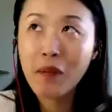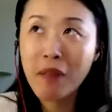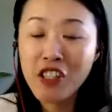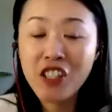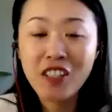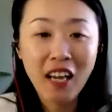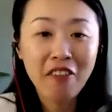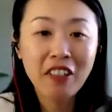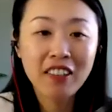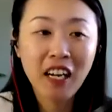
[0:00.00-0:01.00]
mentioned
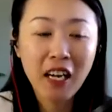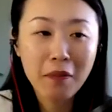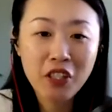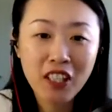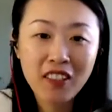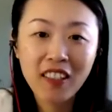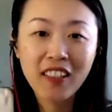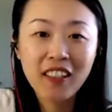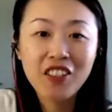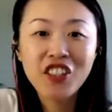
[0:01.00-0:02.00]
every time she
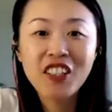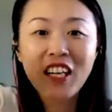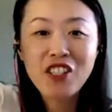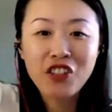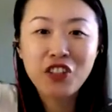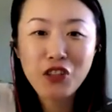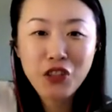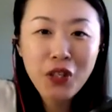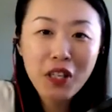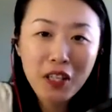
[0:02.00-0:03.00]
take an international
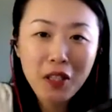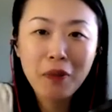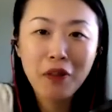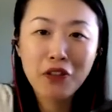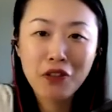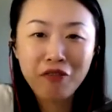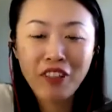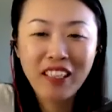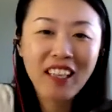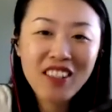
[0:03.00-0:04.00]
trip or
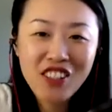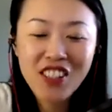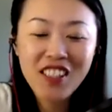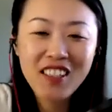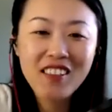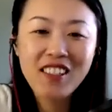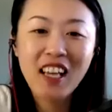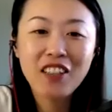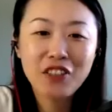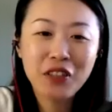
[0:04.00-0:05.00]
vacation, she
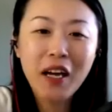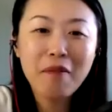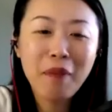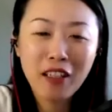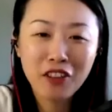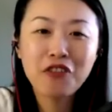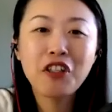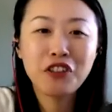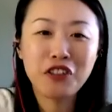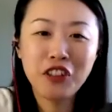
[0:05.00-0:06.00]
has to come back to
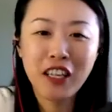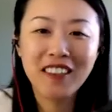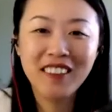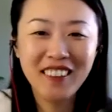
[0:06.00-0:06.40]
redo it.